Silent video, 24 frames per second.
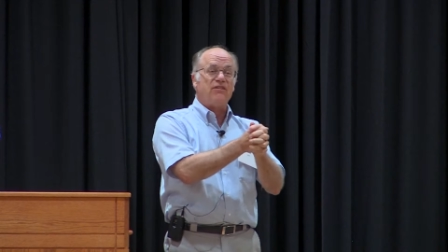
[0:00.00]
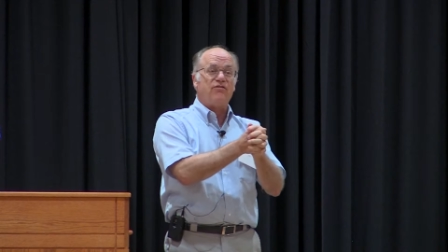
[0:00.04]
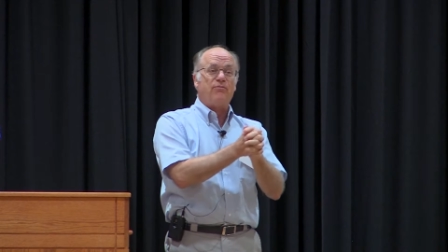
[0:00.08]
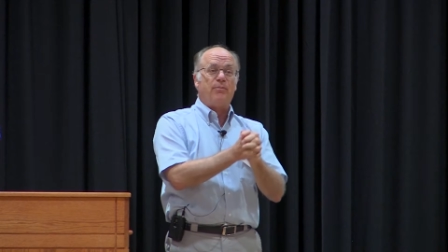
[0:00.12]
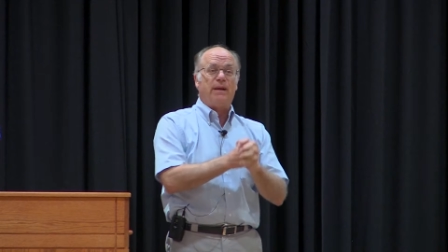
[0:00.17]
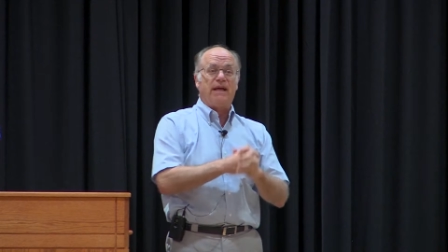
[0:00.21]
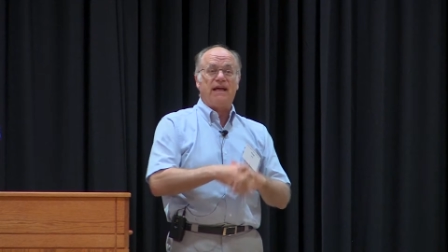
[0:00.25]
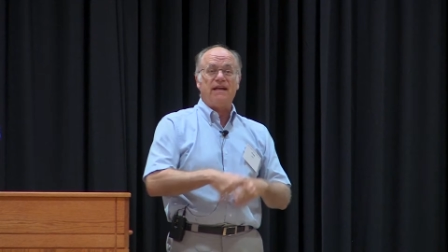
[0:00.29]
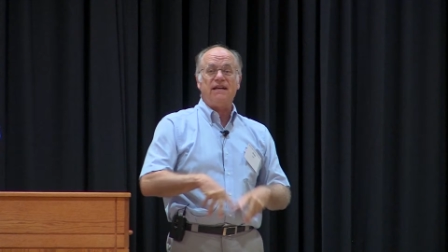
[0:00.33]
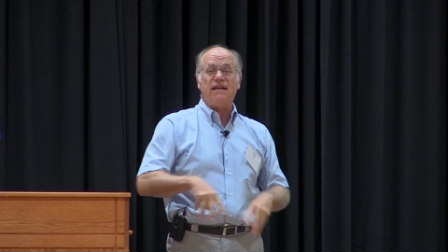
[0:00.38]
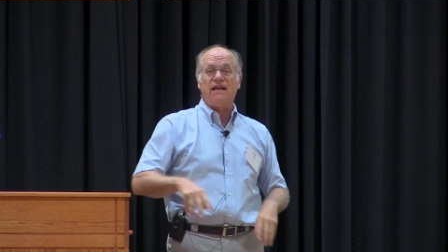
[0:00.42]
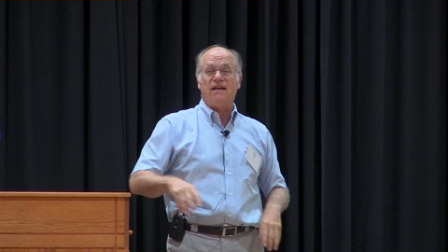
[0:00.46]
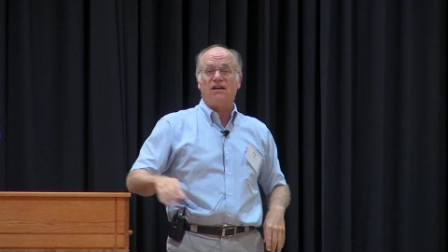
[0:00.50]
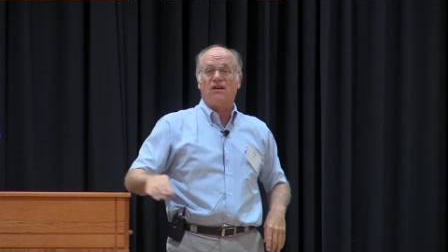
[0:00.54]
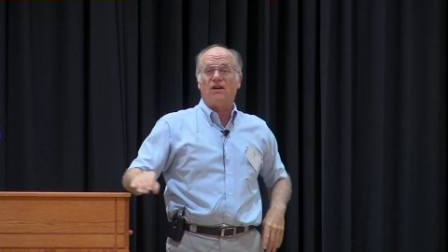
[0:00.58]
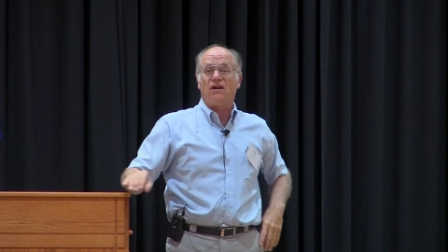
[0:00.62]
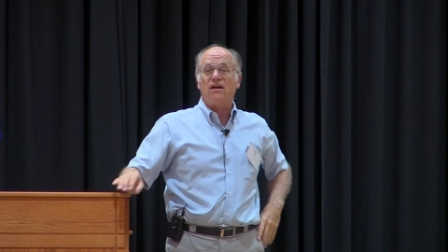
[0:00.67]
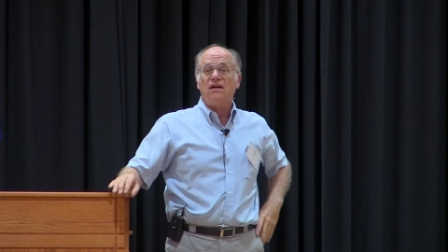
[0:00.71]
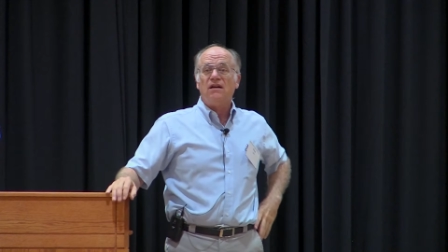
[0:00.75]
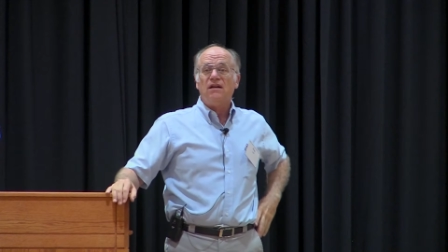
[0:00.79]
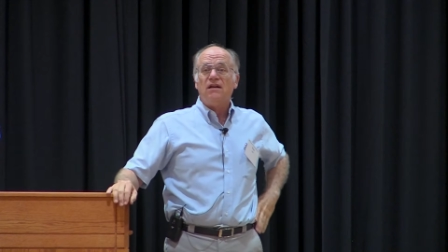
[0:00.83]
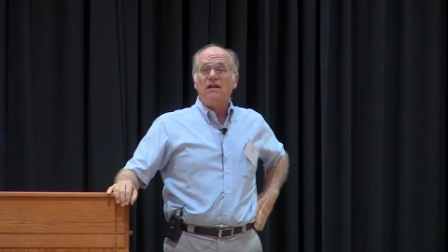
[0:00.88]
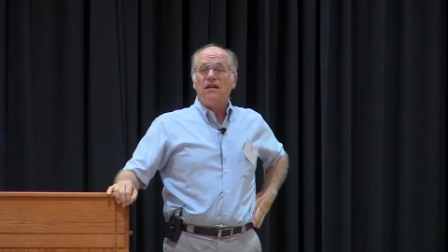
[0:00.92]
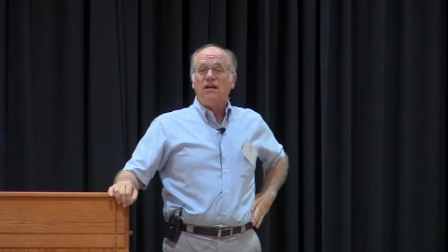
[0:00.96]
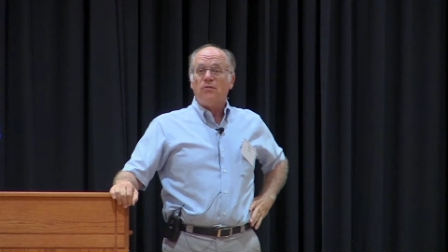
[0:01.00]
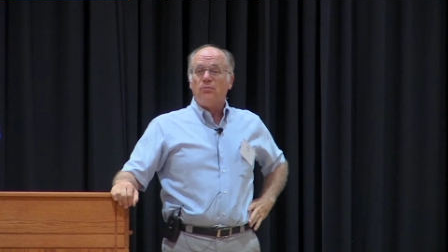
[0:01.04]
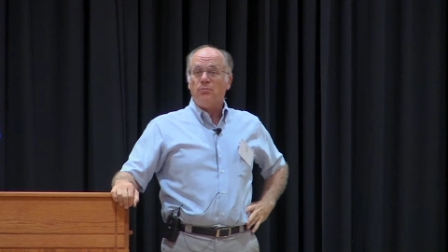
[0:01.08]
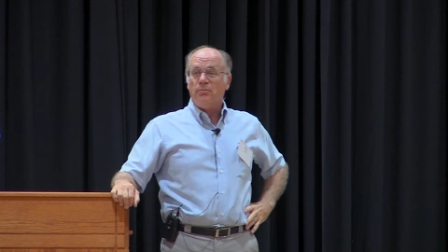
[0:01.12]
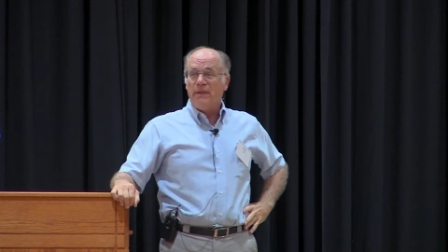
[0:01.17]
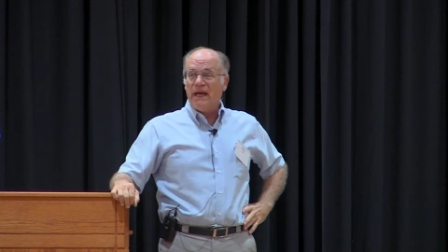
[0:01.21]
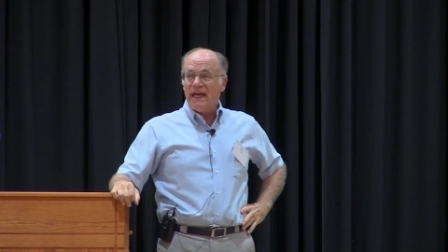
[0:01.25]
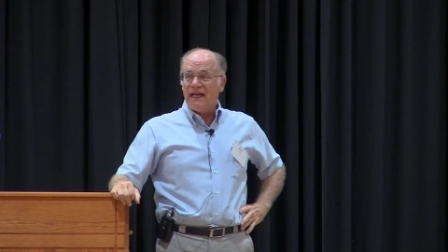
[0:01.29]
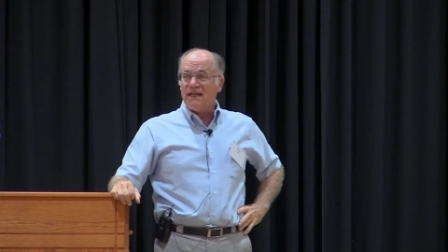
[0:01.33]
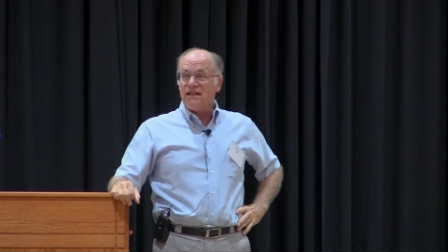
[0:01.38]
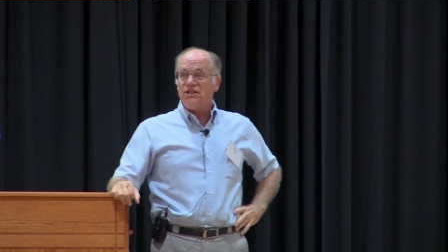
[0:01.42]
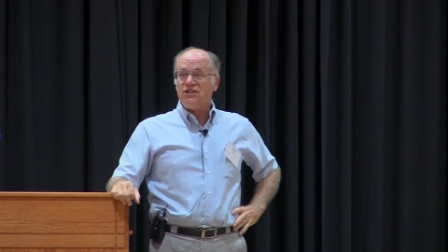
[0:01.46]
have been here,
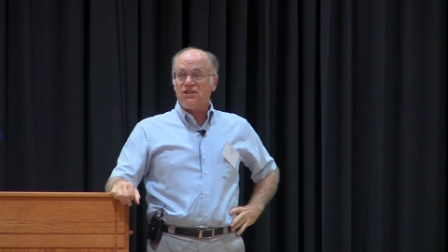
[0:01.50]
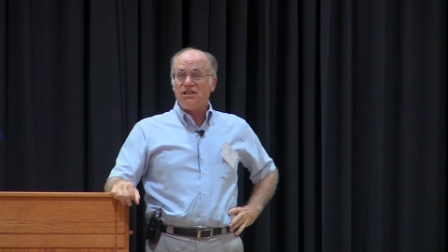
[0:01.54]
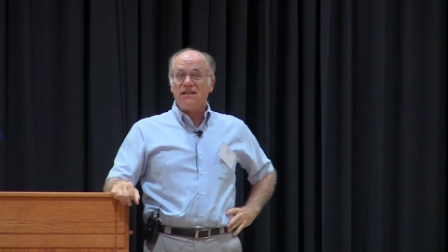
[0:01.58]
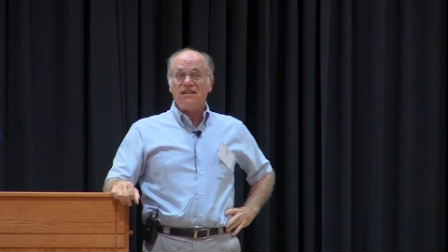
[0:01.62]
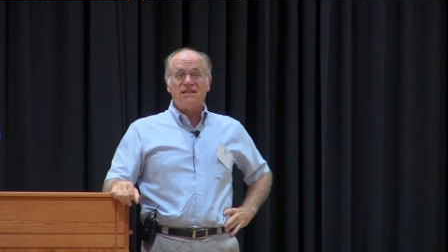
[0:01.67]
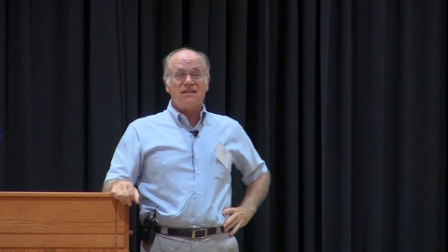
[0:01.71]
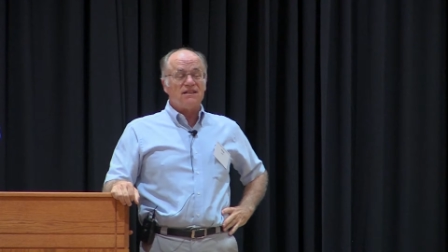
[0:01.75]
managing the